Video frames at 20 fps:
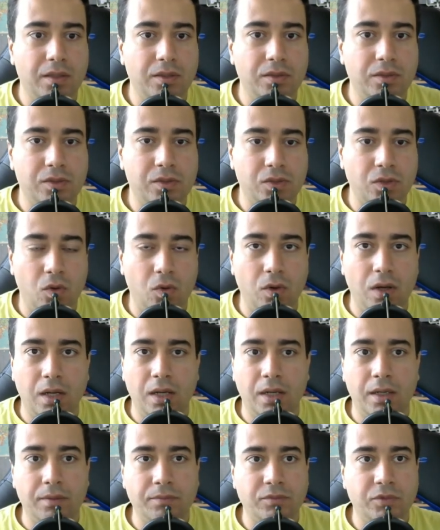so
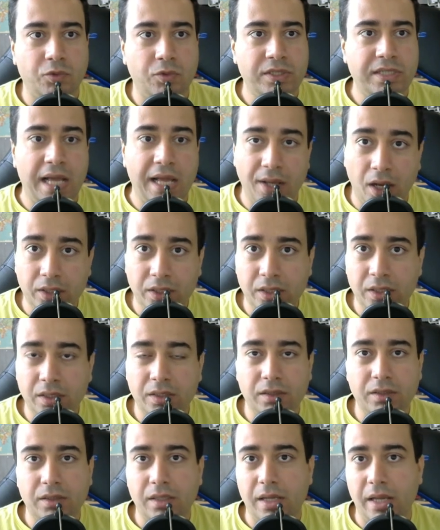there is another
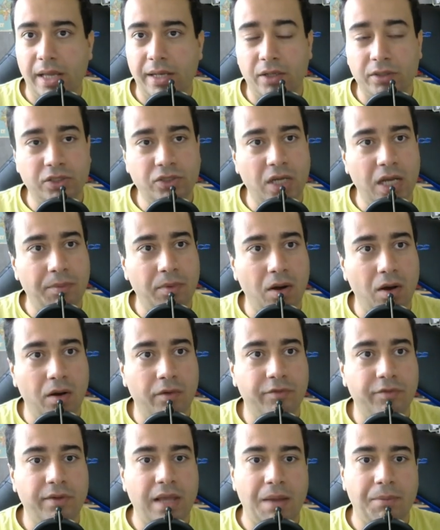type
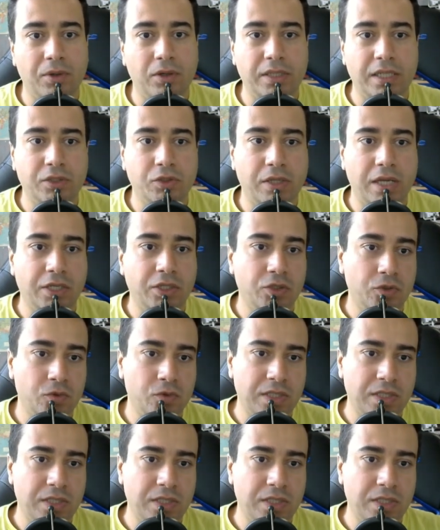of camera that you can use,